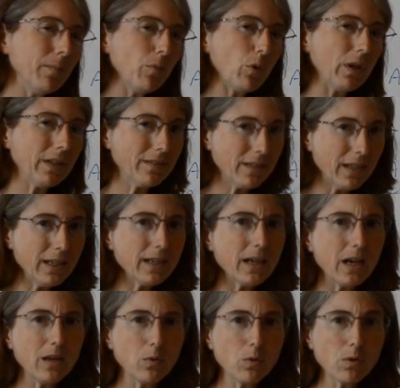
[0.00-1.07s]
te molesta el
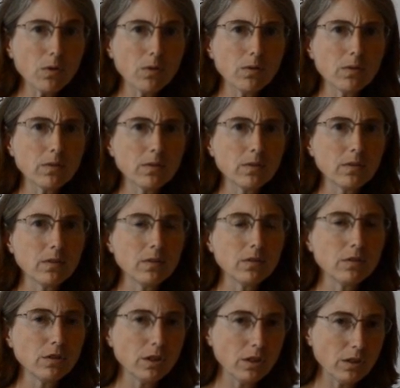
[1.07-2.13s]
calor?
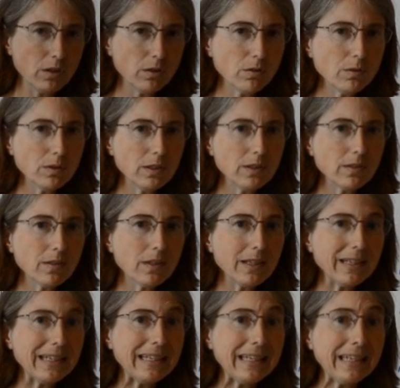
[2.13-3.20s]
To you, is
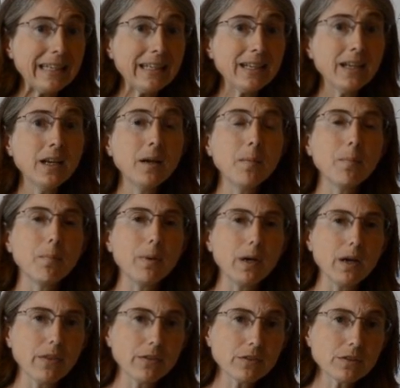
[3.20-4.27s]
the heat
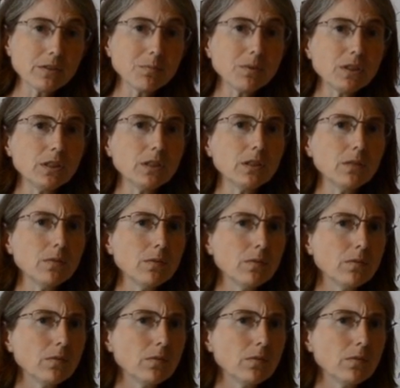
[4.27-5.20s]
bothersome to you?